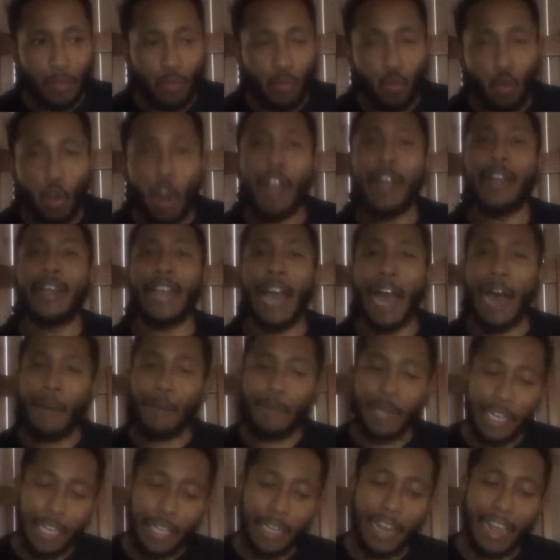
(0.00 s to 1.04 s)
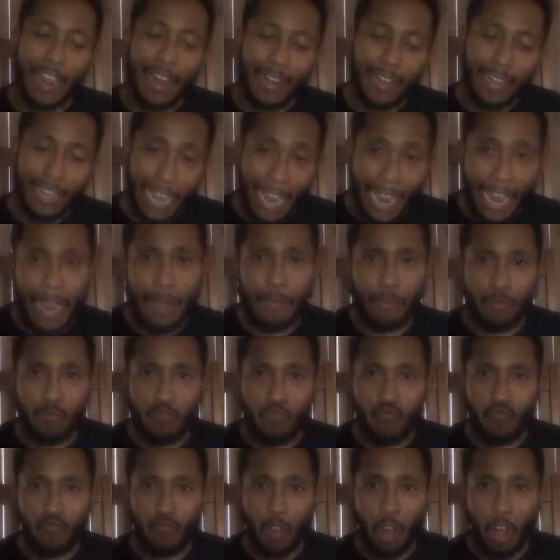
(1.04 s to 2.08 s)
run dominant game
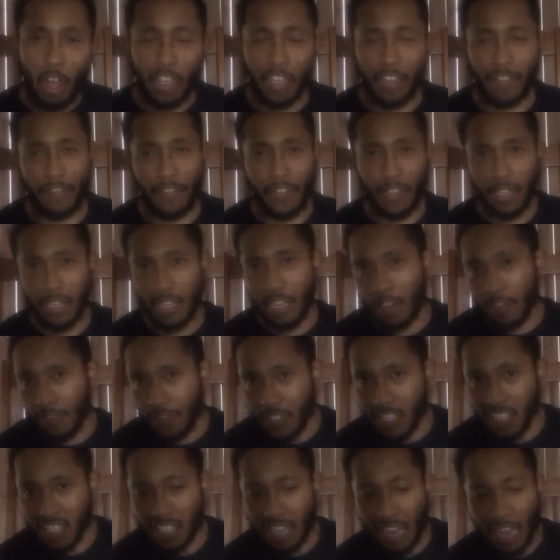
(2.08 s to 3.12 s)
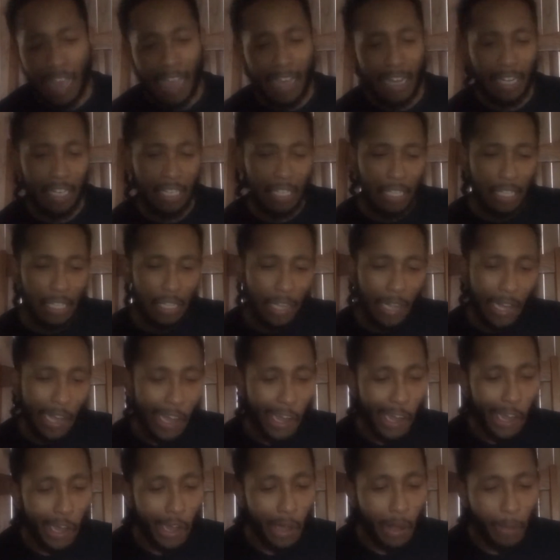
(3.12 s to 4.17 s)
on the Philadelphia side.
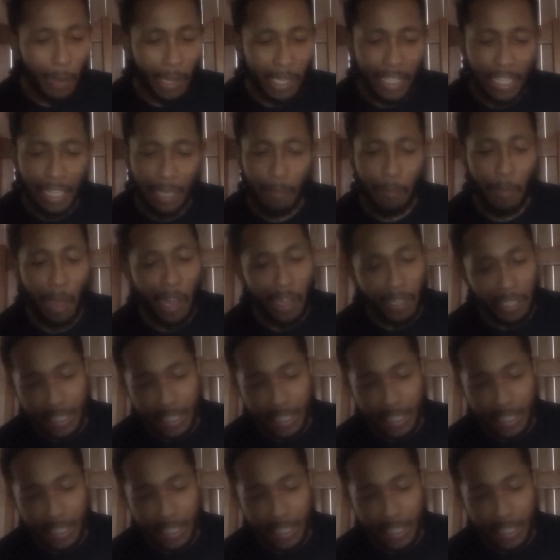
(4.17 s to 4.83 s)
I think Miles